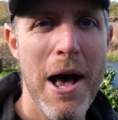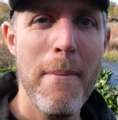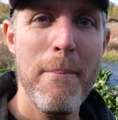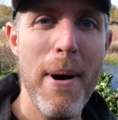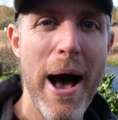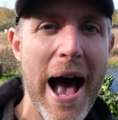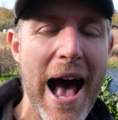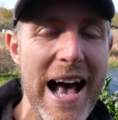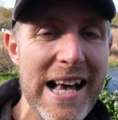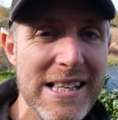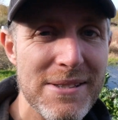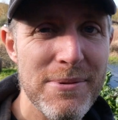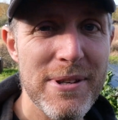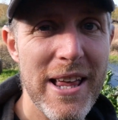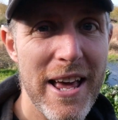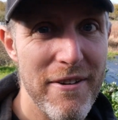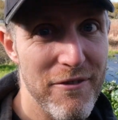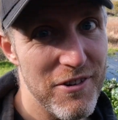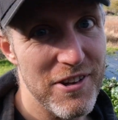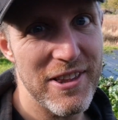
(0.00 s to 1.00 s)
But as with
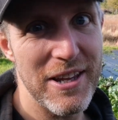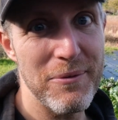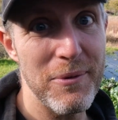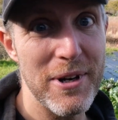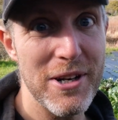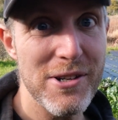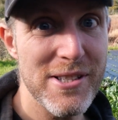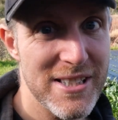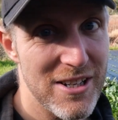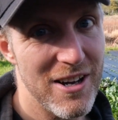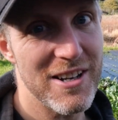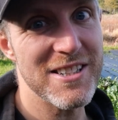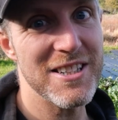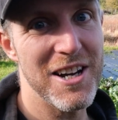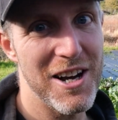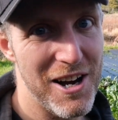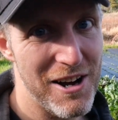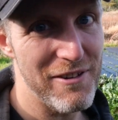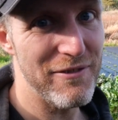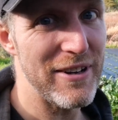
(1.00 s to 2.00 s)
everything, when you start to
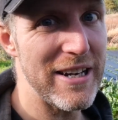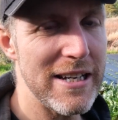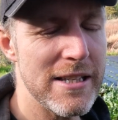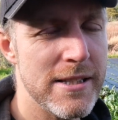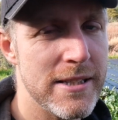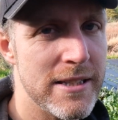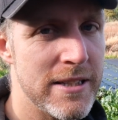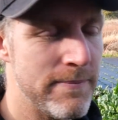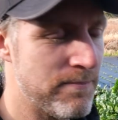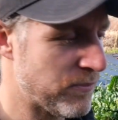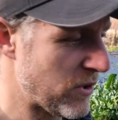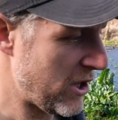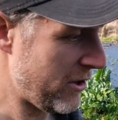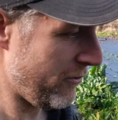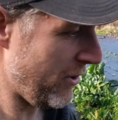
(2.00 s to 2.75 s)
harvest, you